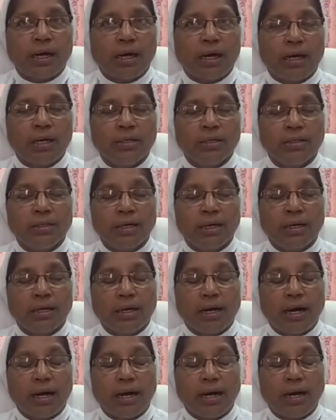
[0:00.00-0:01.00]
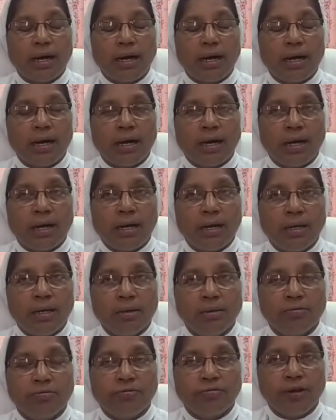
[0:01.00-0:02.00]
And uh,
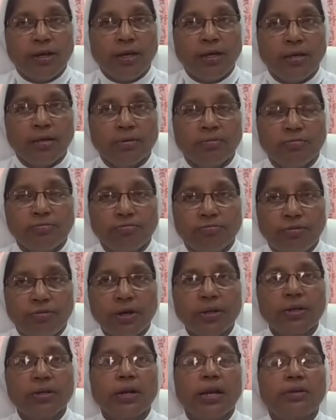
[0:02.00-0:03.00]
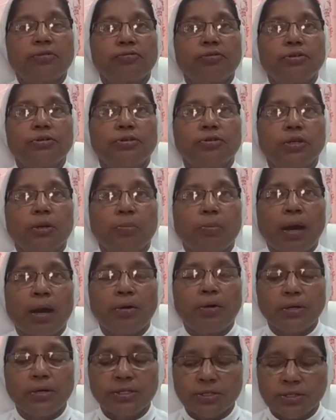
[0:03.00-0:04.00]
I feel very grateful to the
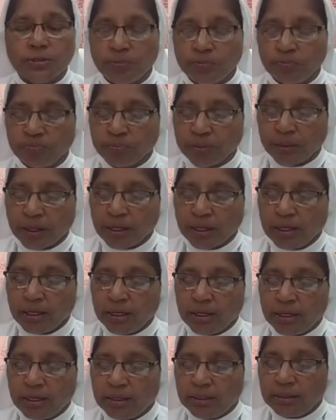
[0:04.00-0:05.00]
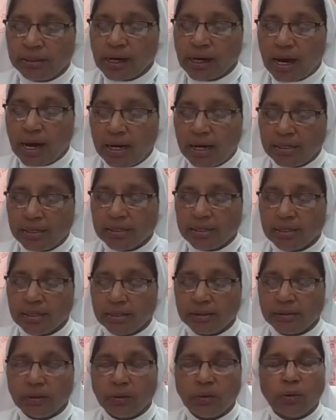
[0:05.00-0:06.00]
parents uh, and
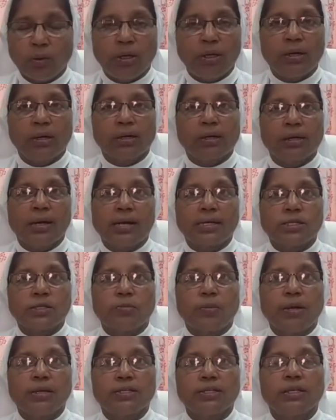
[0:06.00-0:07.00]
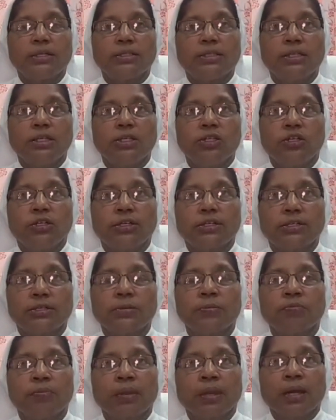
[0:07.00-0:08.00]
uh, all her classmates, her teachers
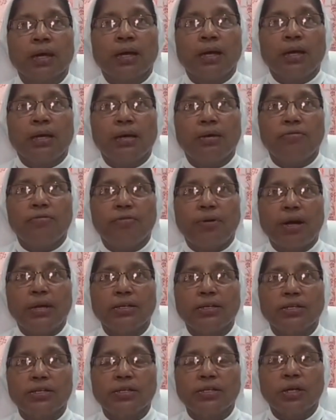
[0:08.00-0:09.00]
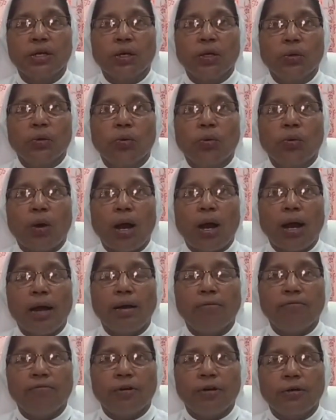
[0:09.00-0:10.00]
and her friends, who
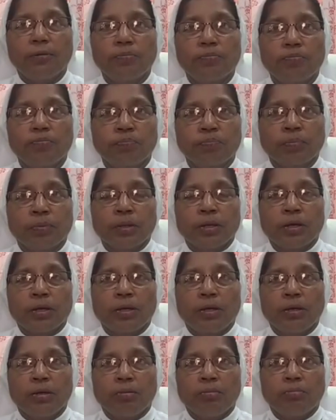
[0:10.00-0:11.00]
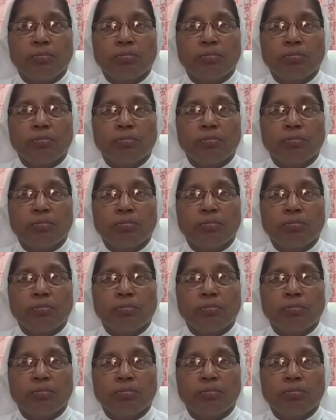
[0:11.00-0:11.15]
have uh, uh,